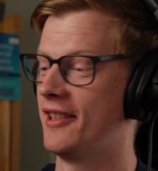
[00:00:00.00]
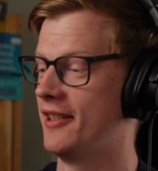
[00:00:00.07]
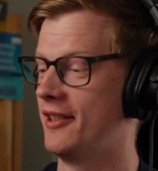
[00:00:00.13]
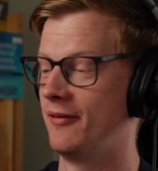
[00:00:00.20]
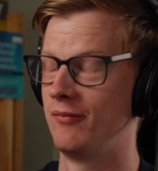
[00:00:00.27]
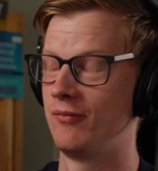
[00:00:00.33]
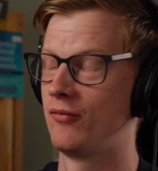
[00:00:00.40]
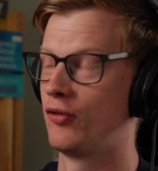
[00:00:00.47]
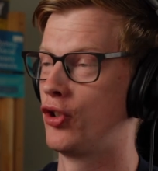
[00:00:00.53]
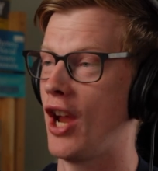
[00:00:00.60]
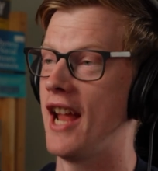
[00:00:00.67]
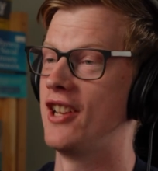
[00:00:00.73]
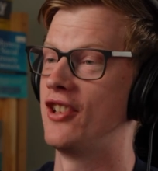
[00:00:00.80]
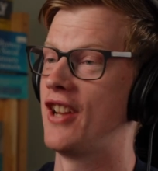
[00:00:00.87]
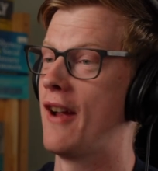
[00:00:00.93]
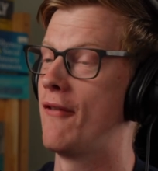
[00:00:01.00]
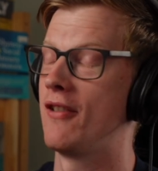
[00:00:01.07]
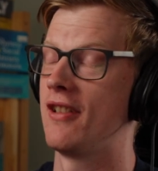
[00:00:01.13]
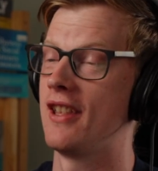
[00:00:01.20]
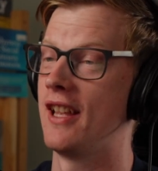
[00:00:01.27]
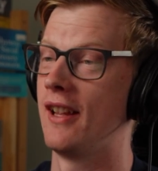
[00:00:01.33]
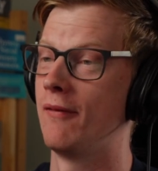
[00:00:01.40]
and changed
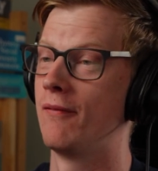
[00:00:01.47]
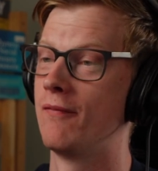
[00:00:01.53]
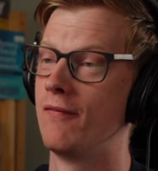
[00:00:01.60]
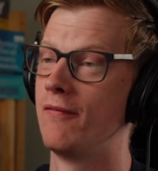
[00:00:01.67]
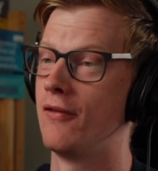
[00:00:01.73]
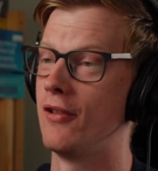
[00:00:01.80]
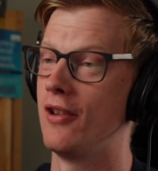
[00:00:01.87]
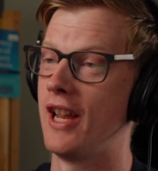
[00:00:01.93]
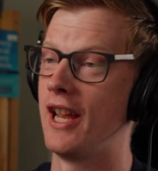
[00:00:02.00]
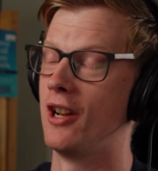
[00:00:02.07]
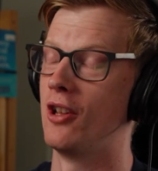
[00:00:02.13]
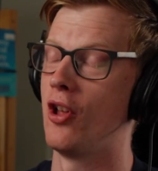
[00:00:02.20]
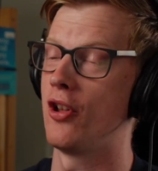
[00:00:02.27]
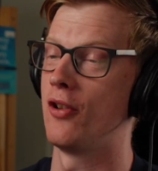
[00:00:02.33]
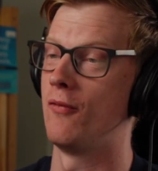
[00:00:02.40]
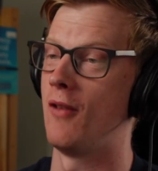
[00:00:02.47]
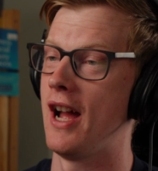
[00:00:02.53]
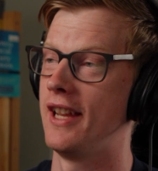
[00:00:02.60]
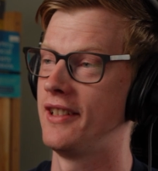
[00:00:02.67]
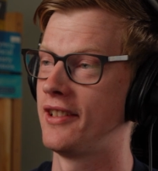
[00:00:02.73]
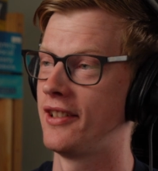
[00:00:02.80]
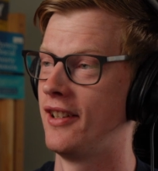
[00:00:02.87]
everything in a lot of
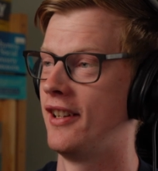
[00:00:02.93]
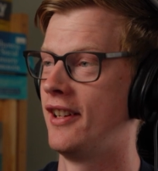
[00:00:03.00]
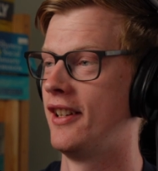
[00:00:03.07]
ways.